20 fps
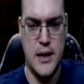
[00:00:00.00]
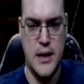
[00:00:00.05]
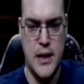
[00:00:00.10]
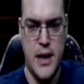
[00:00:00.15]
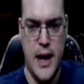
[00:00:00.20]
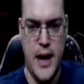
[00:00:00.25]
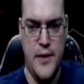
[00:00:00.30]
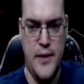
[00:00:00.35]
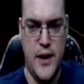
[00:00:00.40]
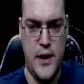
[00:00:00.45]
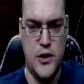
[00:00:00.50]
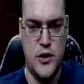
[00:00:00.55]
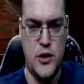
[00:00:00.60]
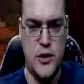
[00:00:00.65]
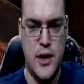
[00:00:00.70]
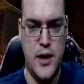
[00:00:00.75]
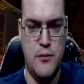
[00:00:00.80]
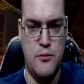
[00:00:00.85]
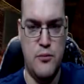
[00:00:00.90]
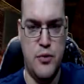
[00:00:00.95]
And then
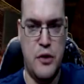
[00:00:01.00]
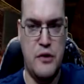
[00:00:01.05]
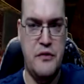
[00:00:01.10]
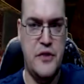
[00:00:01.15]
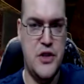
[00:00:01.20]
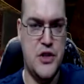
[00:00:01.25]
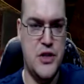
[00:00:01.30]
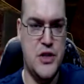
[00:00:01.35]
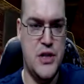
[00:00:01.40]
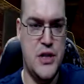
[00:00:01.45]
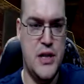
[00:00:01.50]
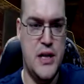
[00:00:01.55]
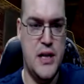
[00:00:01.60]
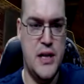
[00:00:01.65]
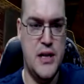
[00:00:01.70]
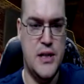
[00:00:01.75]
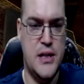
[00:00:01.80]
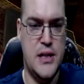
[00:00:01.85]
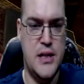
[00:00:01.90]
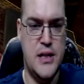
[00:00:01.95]

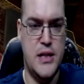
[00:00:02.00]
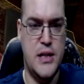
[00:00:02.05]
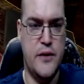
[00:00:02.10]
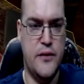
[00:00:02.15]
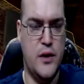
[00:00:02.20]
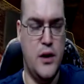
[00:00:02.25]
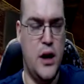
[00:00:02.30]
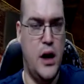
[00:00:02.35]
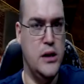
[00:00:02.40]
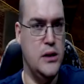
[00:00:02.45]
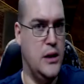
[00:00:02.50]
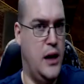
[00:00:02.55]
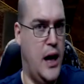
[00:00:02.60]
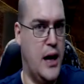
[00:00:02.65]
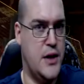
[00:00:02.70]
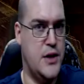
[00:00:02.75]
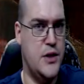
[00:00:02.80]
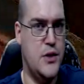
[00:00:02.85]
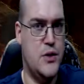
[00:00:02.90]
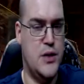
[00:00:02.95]
proficiencies is different
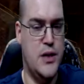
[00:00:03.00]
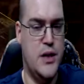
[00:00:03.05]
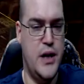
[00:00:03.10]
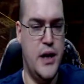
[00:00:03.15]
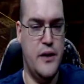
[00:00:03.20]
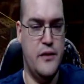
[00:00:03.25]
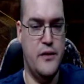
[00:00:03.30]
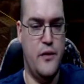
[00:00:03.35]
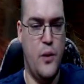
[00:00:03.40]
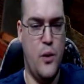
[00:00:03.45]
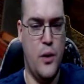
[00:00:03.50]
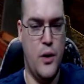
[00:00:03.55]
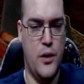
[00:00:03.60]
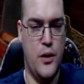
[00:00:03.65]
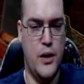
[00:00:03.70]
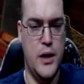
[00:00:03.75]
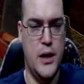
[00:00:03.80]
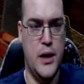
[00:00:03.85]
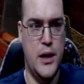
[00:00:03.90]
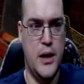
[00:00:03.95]
unlocks you can get for
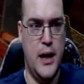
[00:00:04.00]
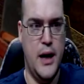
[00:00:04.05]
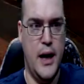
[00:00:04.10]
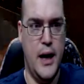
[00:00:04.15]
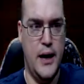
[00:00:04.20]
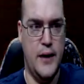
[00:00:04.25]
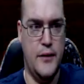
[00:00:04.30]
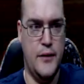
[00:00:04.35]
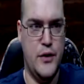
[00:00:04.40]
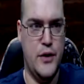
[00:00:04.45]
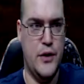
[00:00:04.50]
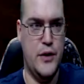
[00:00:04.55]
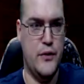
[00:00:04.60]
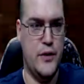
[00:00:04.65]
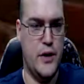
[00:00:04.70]
your different